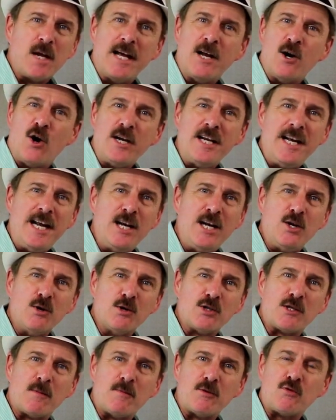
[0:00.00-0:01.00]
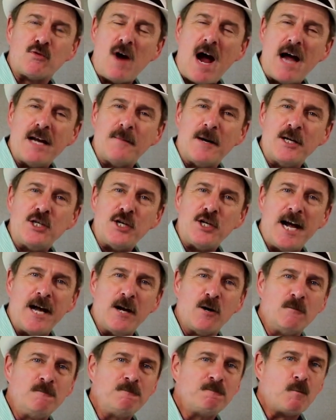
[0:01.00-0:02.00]
And all you need to do is subscribe to my
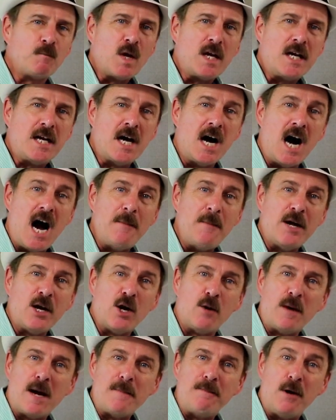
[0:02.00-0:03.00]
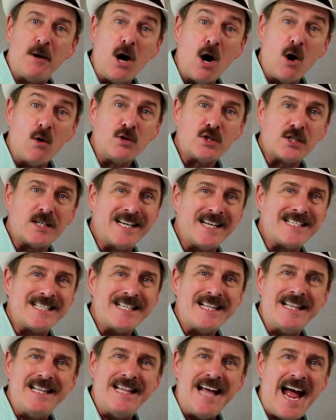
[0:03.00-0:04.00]
channel, comment on my post.
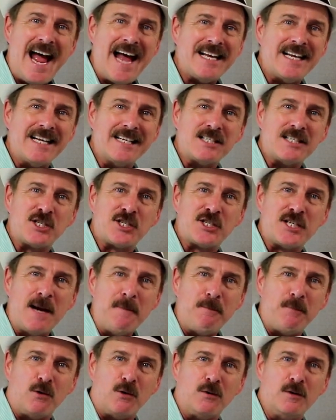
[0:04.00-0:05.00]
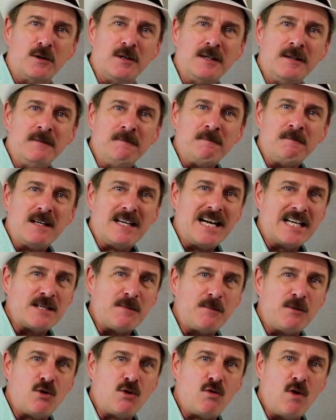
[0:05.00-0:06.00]
It's that simple. Got
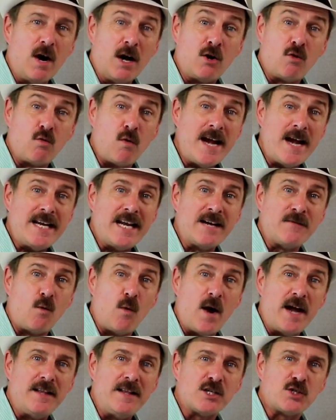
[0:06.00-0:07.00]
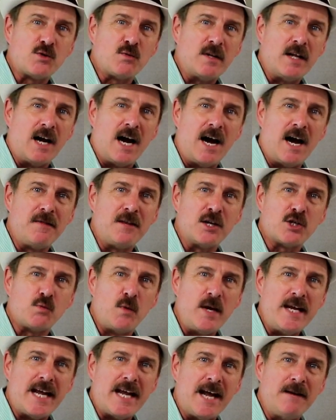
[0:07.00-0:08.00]
some a great giveaway this uh,
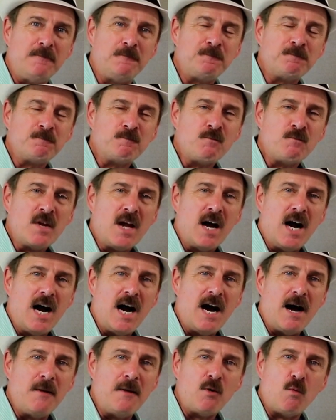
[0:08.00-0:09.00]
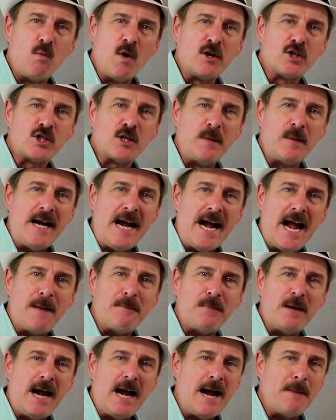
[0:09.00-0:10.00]
this weekend. Uh, the winner's gonna be
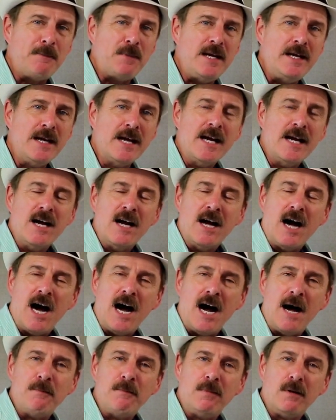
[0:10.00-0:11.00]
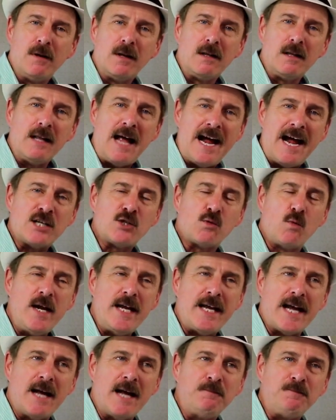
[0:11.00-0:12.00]
hap happy. Uh, last
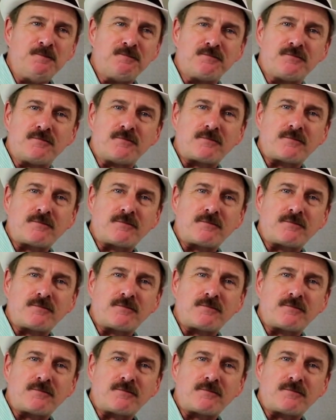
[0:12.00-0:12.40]
weekend,